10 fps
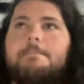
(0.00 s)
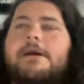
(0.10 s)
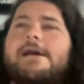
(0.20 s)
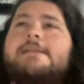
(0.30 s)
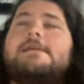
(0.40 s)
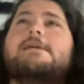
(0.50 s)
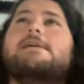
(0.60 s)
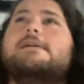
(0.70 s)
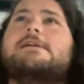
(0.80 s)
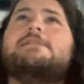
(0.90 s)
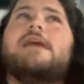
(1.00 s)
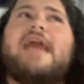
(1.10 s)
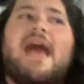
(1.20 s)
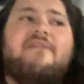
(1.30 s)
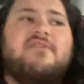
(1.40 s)
But they
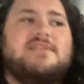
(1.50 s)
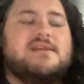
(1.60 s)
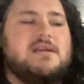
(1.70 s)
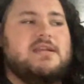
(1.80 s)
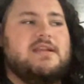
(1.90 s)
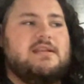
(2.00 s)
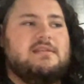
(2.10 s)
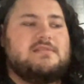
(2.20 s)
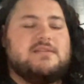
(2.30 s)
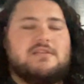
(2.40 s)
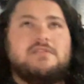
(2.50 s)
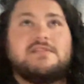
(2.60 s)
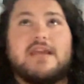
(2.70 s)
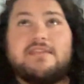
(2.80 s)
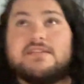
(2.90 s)
haven't done it to,
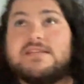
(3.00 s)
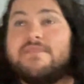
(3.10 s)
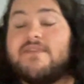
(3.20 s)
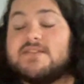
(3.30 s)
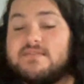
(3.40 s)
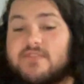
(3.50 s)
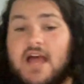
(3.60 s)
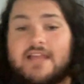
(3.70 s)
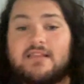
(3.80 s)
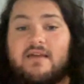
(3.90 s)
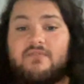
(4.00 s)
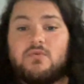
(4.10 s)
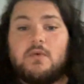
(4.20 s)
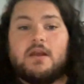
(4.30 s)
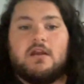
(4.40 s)
say, the defensive line
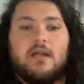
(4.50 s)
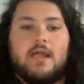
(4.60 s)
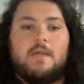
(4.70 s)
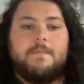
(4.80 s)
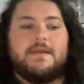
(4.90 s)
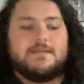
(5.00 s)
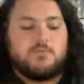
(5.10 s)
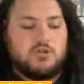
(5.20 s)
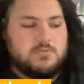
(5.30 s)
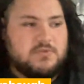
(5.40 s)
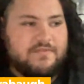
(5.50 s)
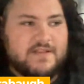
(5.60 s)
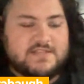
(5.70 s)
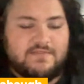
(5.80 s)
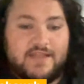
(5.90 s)
level, where Pitt has multiple
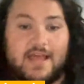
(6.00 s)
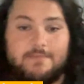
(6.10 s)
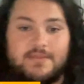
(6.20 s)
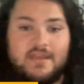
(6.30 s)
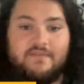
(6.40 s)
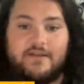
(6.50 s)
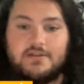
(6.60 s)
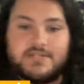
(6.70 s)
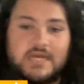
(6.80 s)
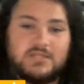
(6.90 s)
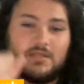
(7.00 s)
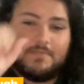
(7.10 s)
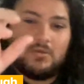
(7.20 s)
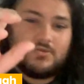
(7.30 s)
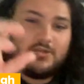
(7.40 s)
defensive linemen. They have Aaron Donald, the
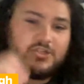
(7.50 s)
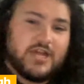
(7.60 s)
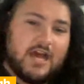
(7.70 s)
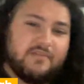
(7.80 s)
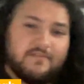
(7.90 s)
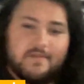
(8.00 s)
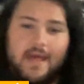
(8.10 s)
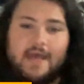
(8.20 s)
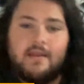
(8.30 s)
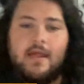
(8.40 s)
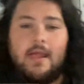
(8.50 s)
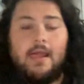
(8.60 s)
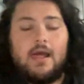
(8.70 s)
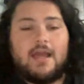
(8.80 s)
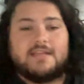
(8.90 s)
poster child for that.
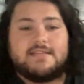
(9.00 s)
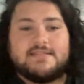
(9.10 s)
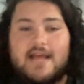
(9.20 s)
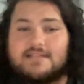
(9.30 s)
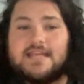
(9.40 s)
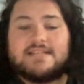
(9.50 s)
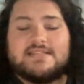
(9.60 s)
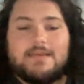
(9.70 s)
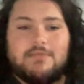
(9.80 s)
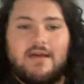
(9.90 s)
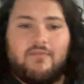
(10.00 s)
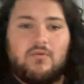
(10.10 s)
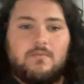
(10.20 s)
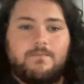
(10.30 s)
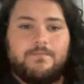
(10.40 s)
It's not to that same level.